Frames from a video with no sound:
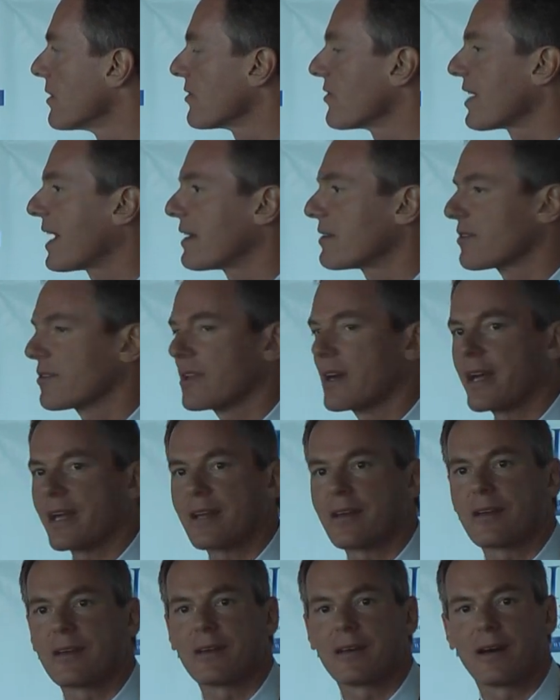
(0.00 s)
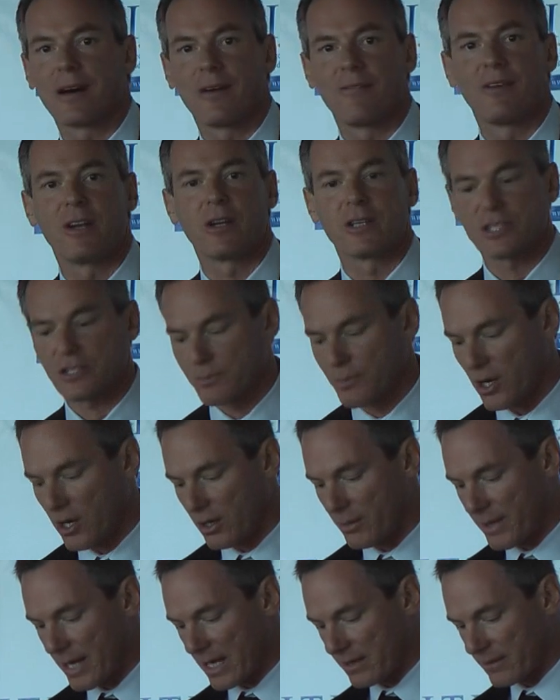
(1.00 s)
Sounds like a very
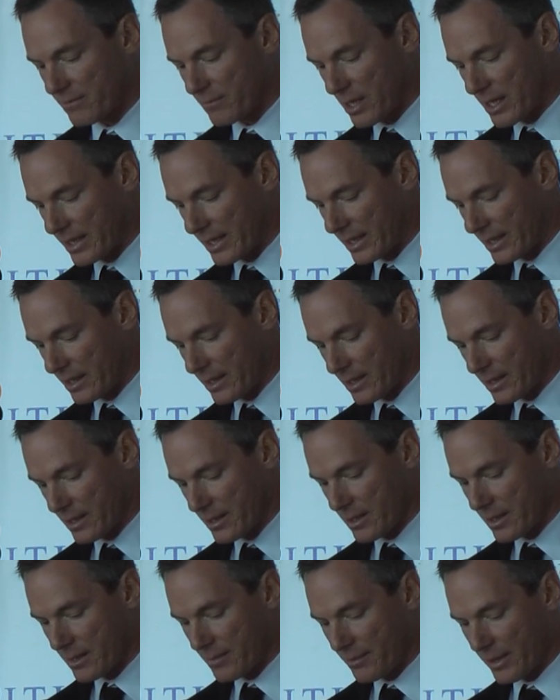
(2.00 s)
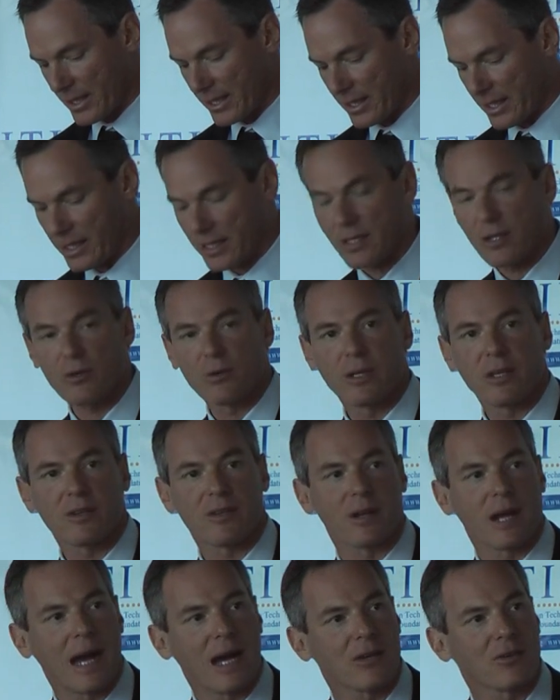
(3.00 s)
small amount of money, but it
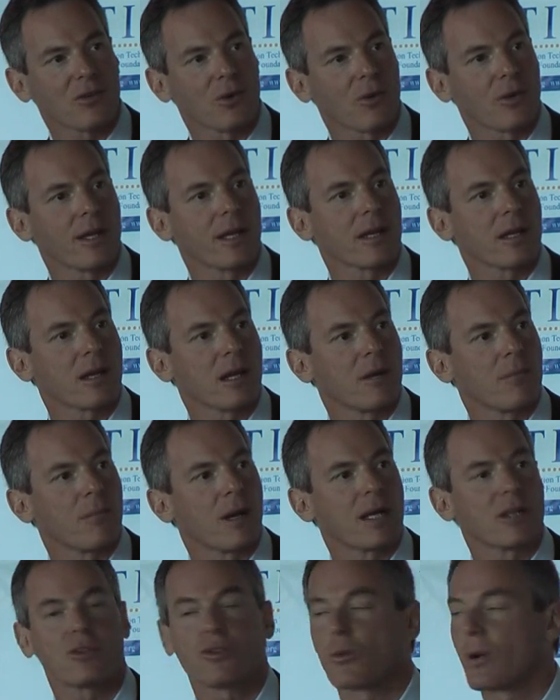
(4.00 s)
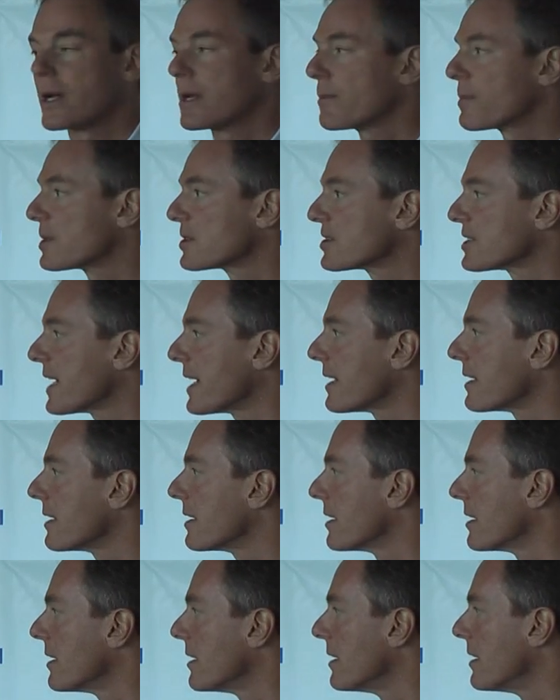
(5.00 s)
increased their household income by 20%.
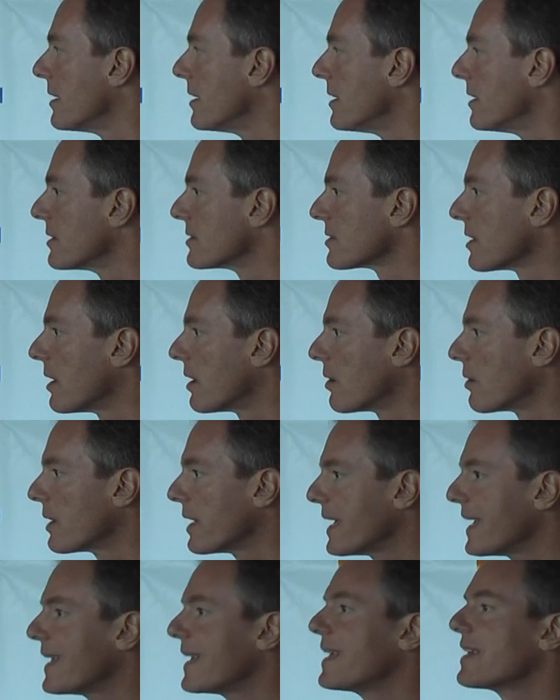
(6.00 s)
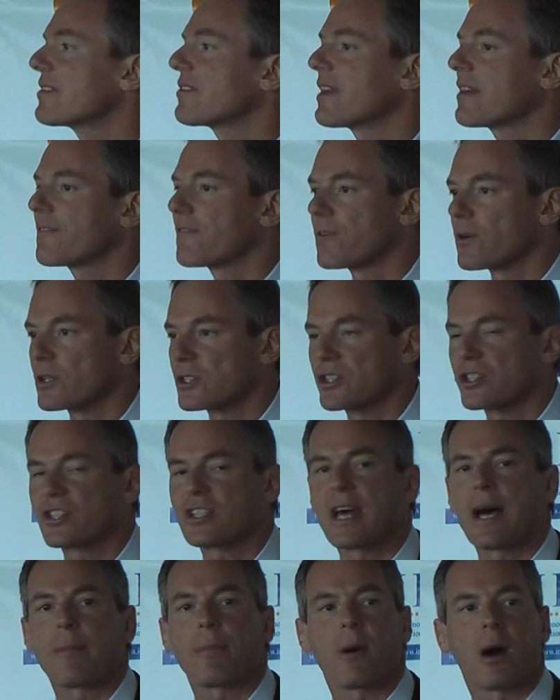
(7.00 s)
So it is a first
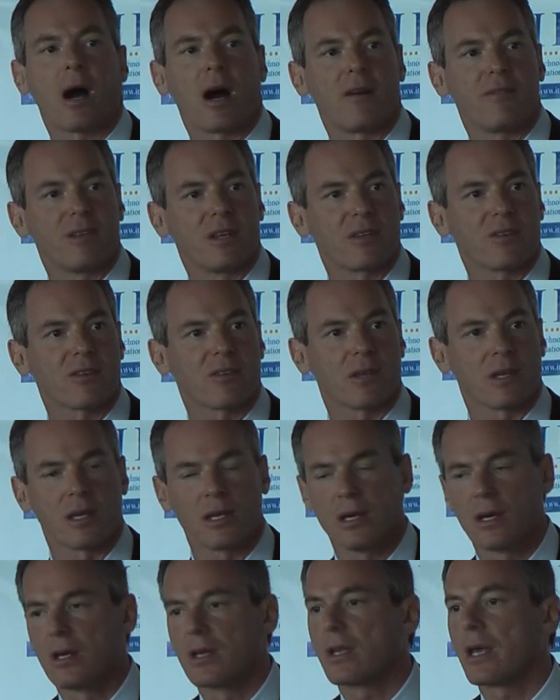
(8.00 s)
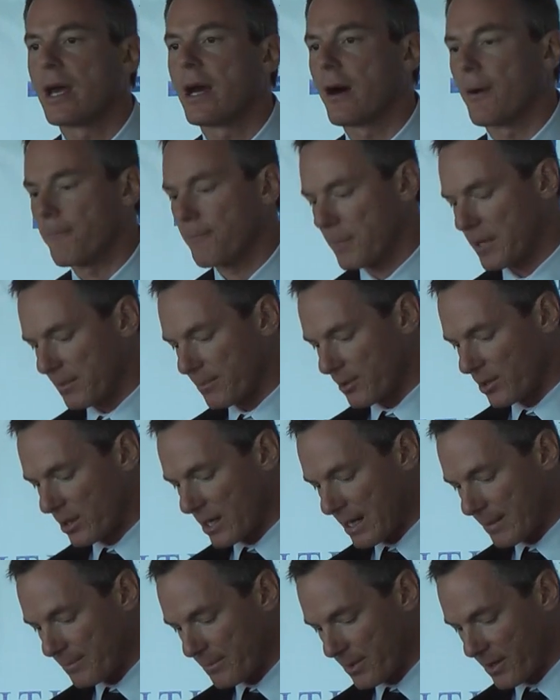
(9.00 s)
step, obviously, to help
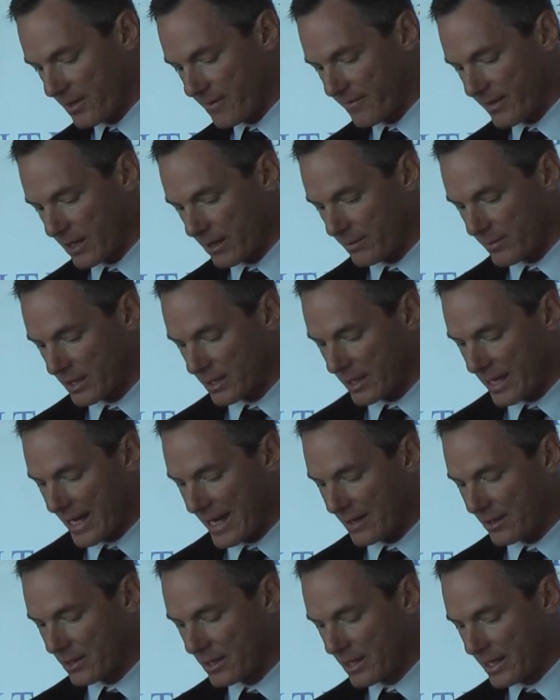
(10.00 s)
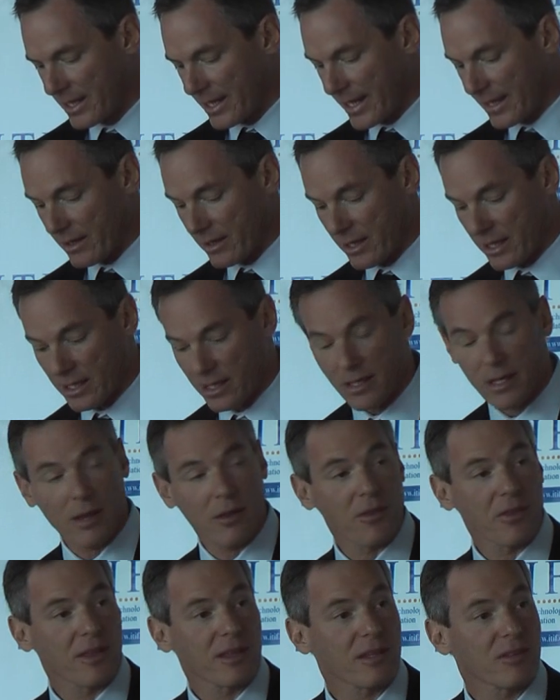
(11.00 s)
people up the development ladder. And
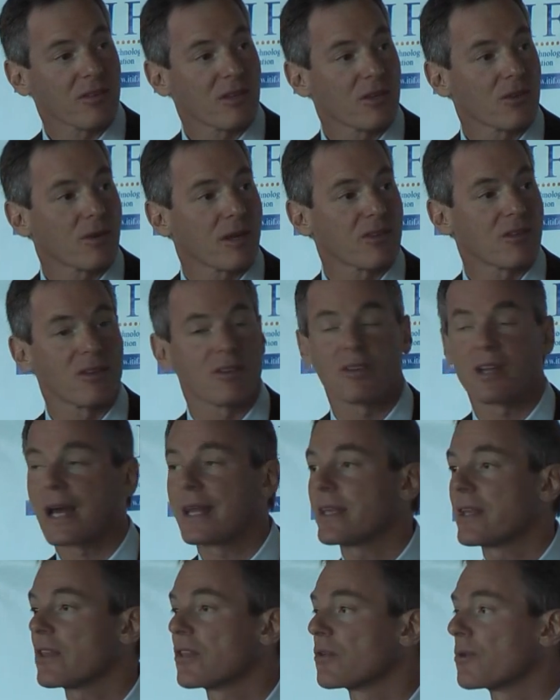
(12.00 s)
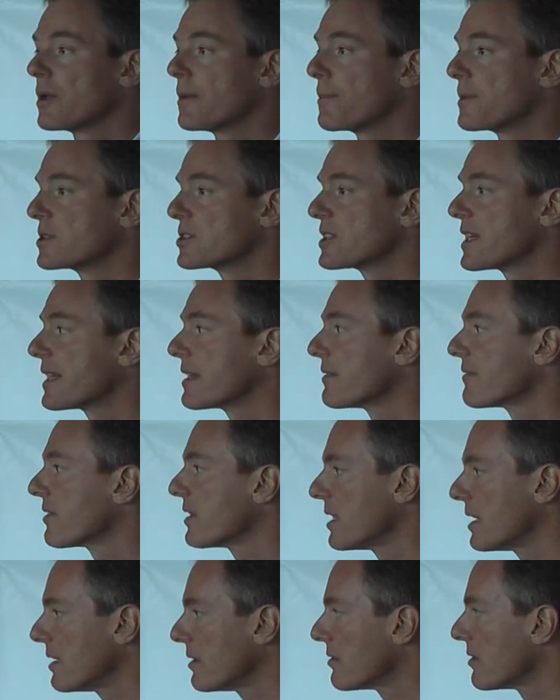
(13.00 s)
another thing that's interesting is 93%
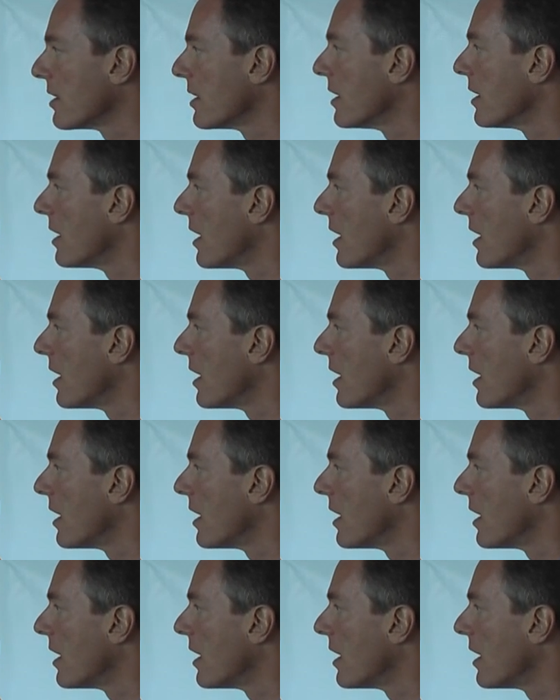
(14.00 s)
of these